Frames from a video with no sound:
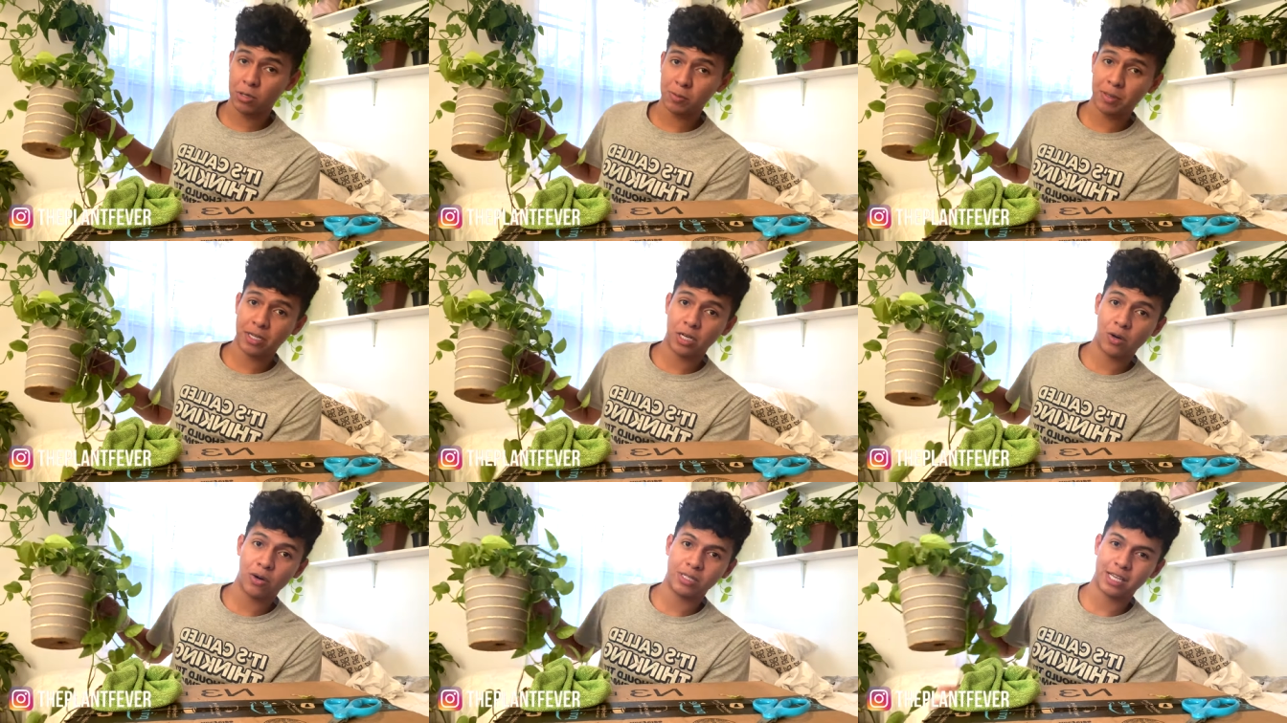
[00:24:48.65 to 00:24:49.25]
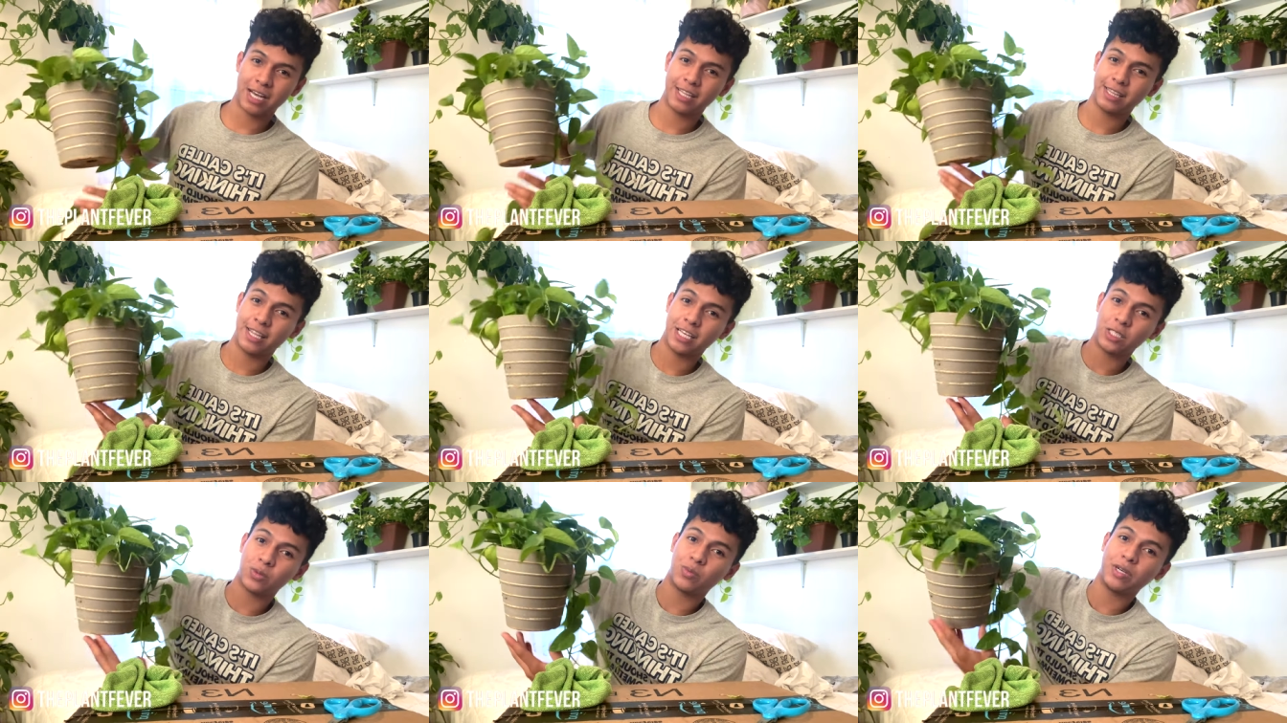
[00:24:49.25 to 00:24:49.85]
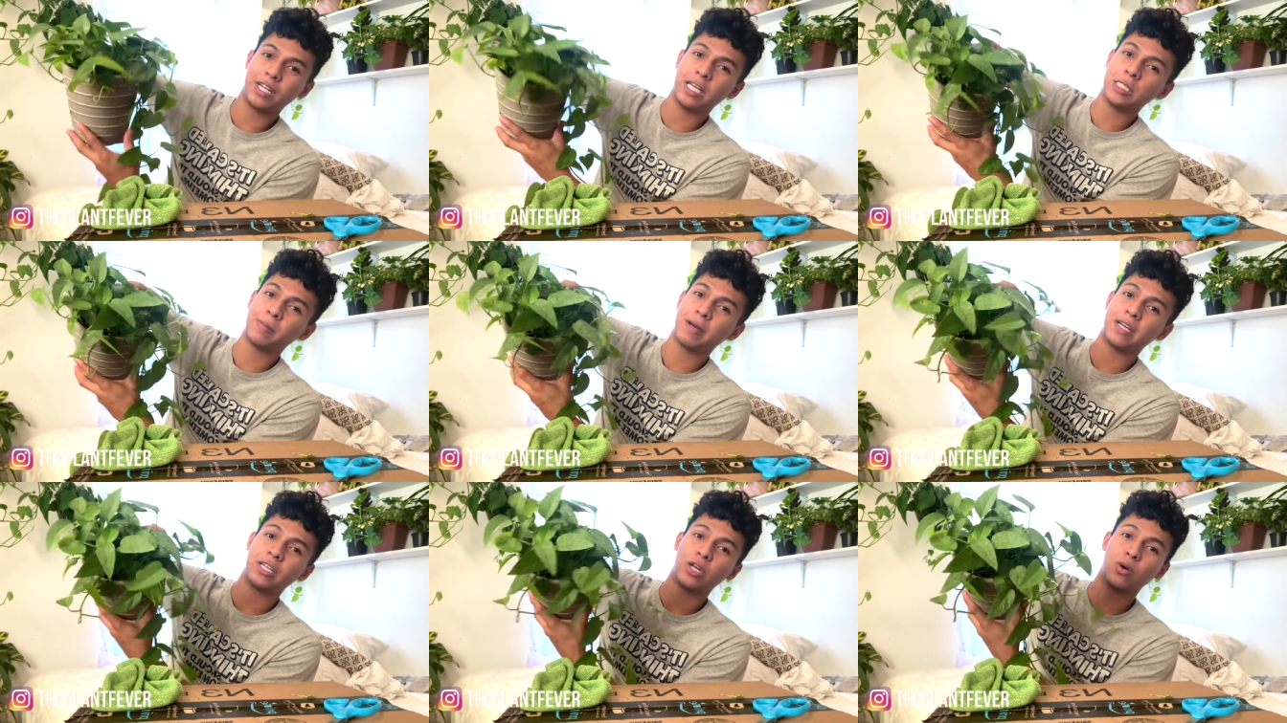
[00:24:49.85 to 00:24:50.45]
by nodes and this one is
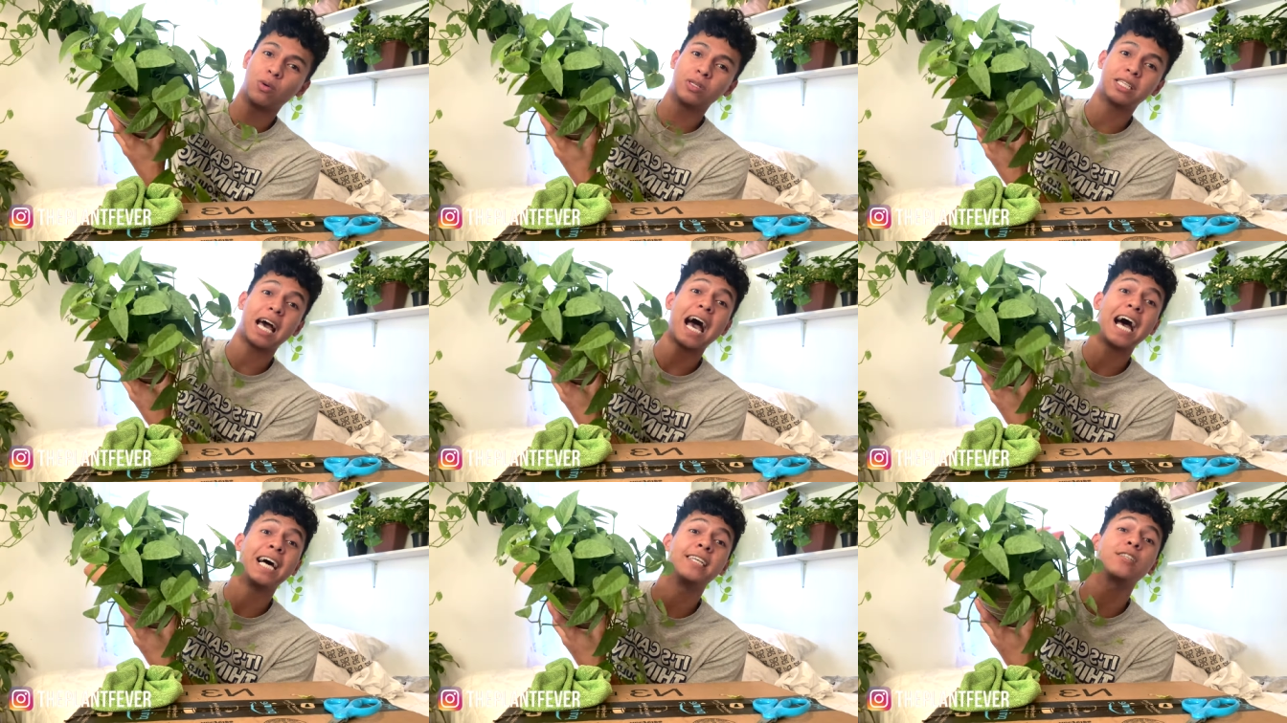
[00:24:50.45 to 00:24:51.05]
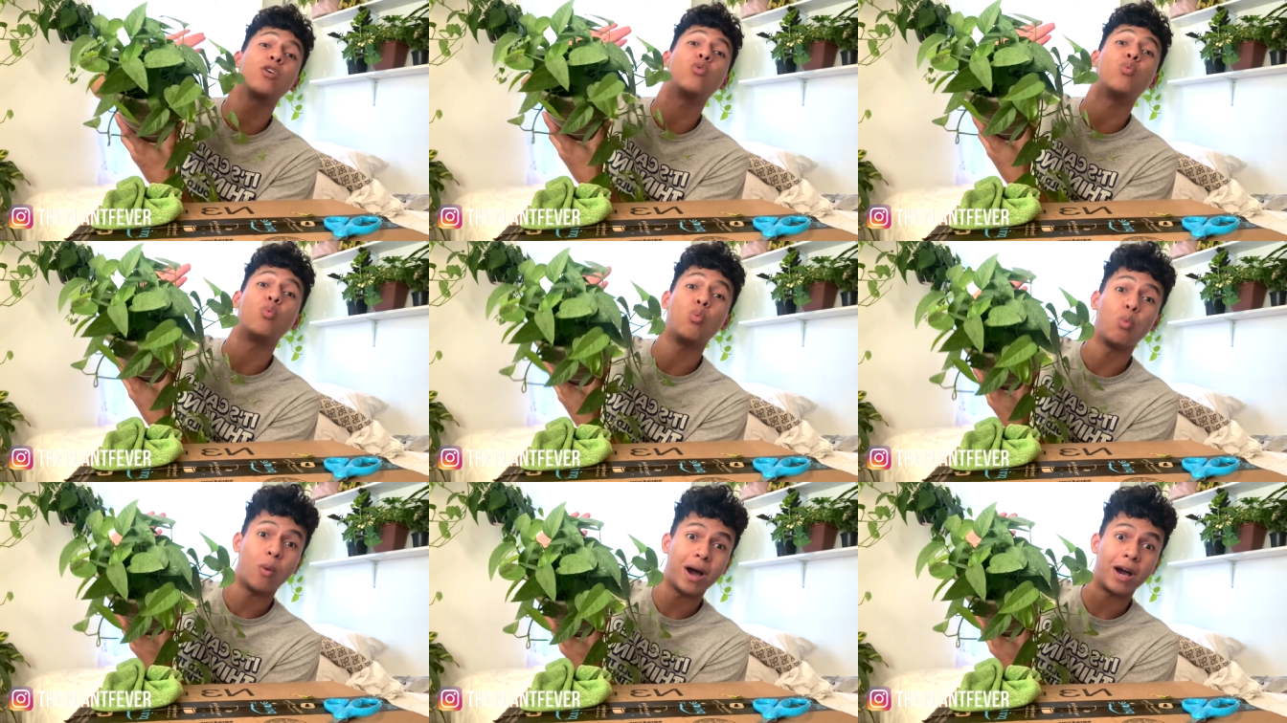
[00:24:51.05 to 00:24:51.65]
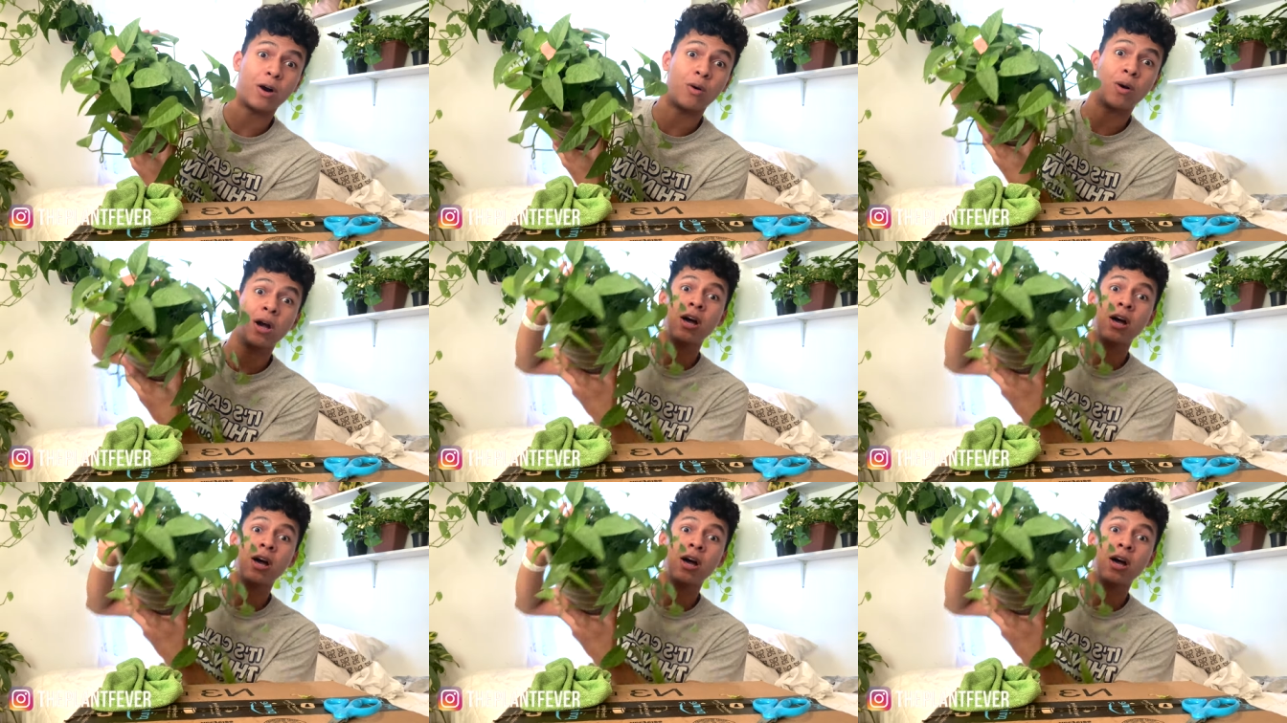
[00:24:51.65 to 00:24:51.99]
by nodes as well.